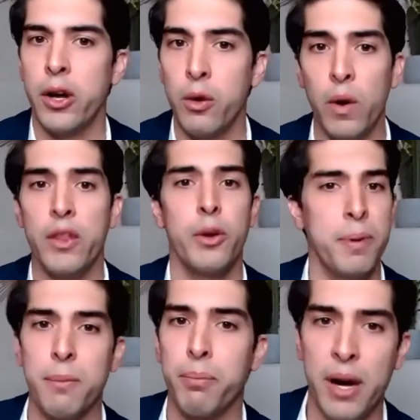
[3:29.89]
whether it be the
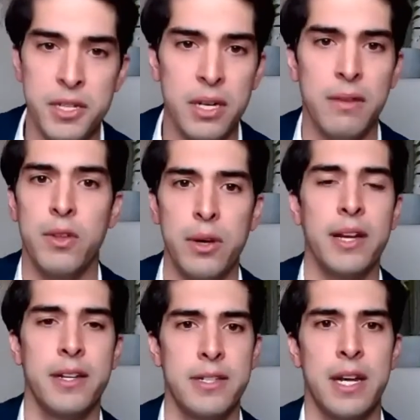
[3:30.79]
President of the
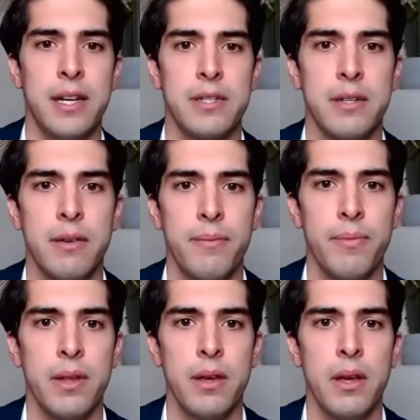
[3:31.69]
United States,
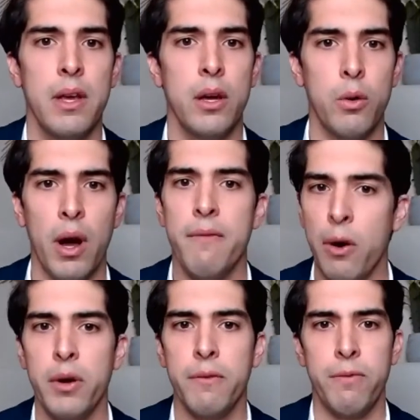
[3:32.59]
who I
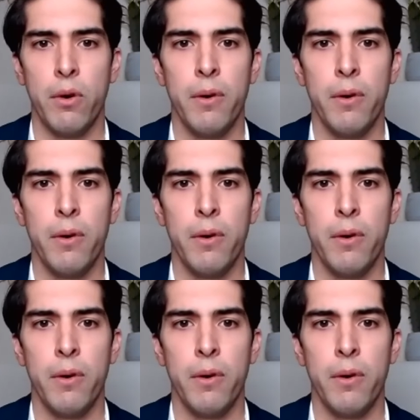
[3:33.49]
voted for,